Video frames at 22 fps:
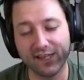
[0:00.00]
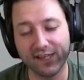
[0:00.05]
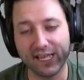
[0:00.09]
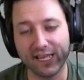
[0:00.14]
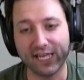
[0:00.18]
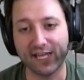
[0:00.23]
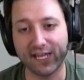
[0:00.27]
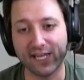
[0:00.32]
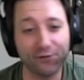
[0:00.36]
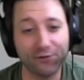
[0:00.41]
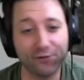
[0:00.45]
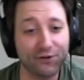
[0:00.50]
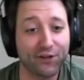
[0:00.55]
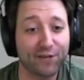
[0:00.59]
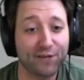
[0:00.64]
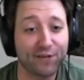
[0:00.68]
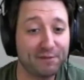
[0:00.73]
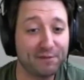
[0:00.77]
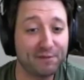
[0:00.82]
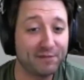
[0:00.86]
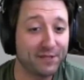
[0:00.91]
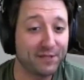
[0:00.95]
And I know there are a lot
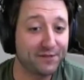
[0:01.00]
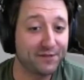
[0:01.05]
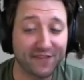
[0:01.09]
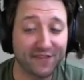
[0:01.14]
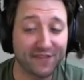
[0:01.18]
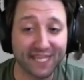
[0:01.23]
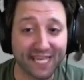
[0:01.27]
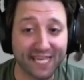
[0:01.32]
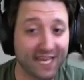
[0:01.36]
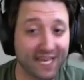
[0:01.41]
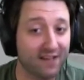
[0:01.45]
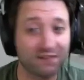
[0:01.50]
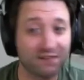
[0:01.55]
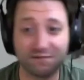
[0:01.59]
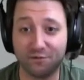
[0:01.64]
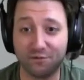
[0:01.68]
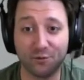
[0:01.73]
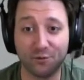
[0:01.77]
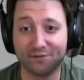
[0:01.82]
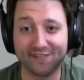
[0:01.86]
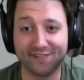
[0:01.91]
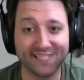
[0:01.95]
of people out there, they can't
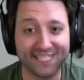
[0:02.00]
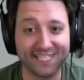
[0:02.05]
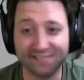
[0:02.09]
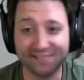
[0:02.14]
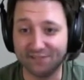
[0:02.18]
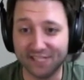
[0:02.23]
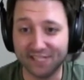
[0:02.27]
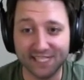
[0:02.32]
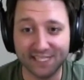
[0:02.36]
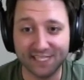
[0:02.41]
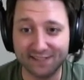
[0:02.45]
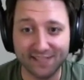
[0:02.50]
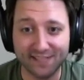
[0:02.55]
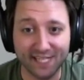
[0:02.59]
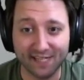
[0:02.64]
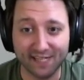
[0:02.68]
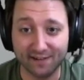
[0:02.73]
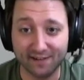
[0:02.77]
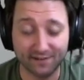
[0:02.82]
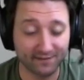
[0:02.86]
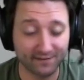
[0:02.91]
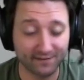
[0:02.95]
afford the DVD.
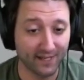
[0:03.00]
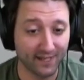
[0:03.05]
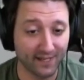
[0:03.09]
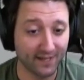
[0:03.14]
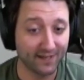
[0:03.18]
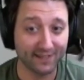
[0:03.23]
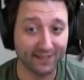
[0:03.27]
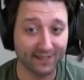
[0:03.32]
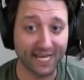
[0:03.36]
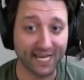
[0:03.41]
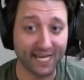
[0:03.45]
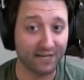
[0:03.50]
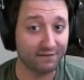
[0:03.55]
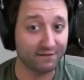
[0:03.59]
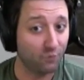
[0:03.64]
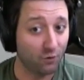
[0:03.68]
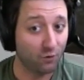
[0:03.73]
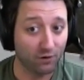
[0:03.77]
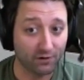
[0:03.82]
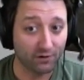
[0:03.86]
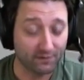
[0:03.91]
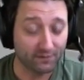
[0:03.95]
They can't
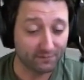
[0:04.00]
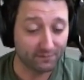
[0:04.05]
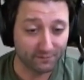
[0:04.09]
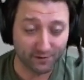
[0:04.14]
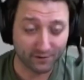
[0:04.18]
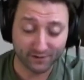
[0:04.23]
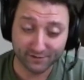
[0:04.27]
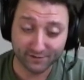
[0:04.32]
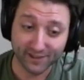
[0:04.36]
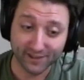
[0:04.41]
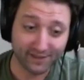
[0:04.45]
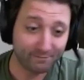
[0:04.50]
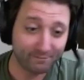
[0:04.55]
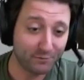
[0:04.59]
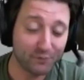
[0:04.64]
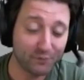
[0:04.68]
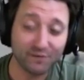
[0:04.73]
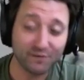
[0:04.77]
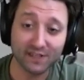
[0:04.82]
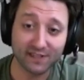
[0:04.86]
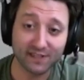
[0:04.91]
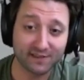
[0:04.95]
afford a
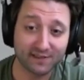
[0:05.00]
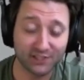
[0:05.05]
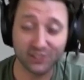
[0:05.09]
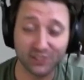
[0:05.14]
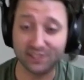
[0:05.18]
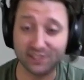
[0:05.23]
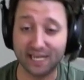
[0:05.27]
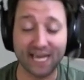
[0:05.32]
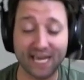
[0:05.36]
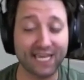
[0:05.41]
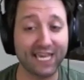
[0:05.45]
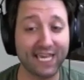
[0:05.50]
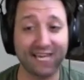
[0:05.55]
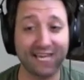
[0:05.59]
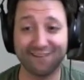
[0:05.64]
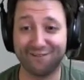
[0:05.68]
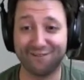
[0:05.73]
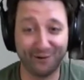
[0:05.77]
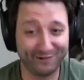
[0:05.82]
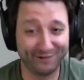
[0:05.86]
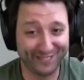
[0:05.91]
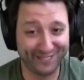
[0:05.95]
movie. Jeez, I
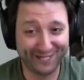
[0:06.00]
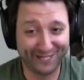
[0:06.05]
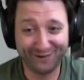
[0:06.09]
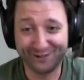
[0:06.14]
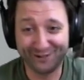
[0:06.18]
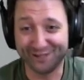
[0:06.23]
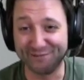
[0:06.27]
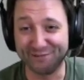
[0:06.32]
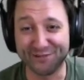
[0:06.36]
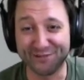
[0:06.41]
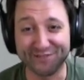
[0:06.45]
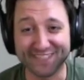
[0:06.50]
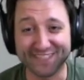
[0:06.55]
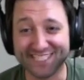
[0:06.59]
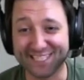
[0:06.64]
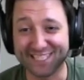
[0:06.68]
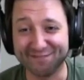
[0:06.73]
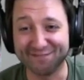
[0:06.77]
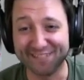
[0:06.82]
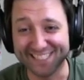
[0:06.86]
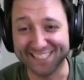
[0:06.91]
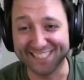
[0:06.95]
can't afford to go to the
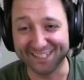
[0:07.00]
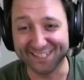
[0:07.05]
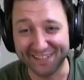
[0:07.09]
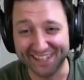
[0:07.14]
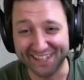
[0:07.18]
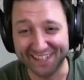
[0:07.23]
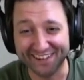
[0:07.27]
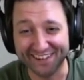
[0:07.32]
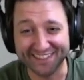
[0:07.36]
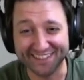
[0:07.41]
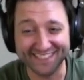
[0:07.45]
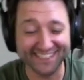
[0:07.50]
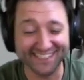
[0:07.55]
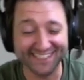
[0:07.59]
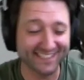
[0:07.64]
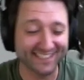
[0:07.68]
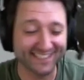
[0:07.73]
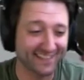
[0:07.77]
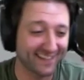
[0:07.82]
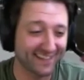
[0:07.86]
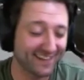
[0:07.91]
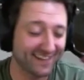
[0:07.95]
movies, to be totally honest.
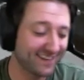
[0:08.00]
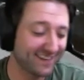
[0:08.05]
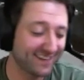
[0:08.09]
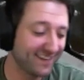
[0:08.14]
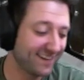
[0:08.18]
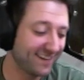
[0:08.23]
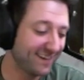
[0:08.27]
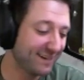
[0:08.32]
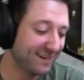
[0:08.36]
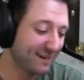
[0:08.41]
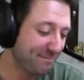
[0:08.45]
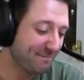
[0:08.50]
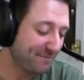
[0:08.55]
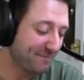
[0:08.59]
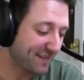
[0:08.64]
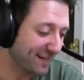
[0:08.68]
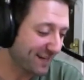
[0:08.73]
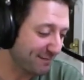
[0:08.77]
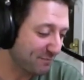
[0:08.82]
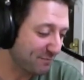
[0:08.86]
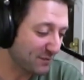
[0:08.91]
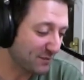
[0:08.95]
It's I'm
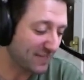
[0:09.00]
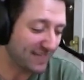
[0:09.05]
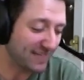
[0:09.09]
going to plan